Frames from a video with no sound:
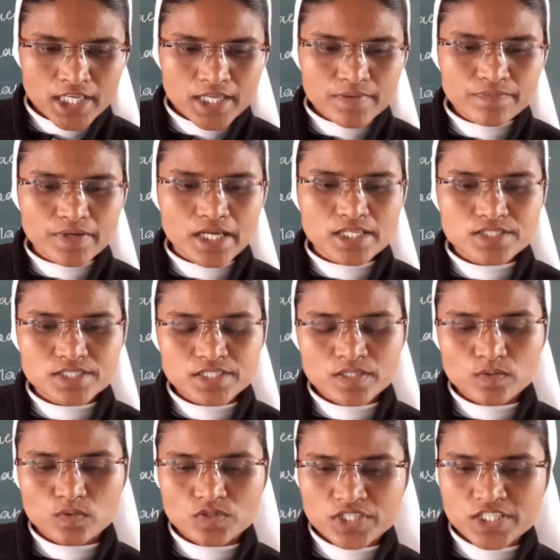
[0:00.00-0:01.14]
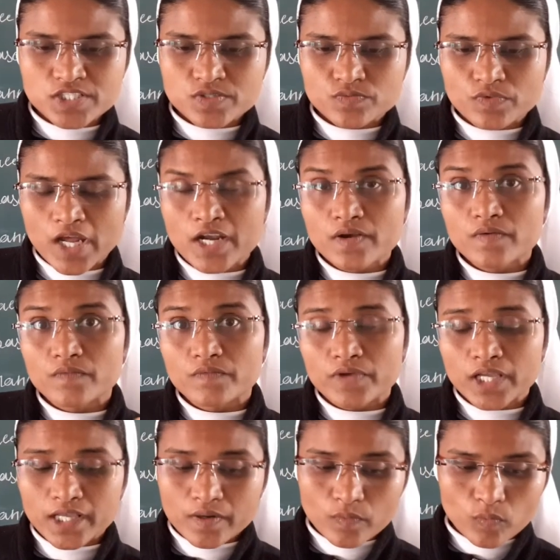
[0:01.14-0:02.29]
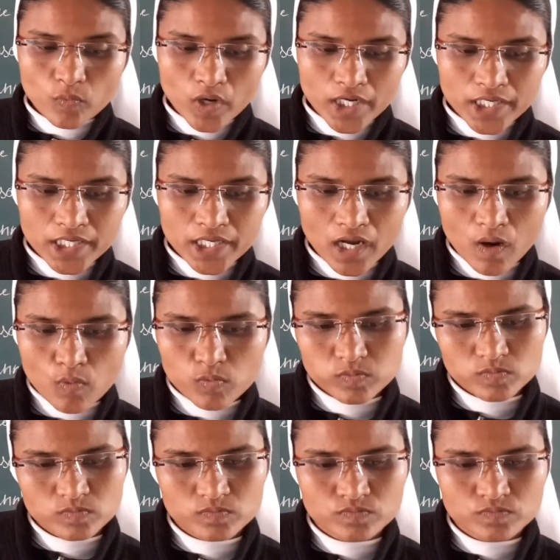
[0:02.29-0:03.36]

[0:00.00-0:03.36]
If answer the questions when, where, why, how.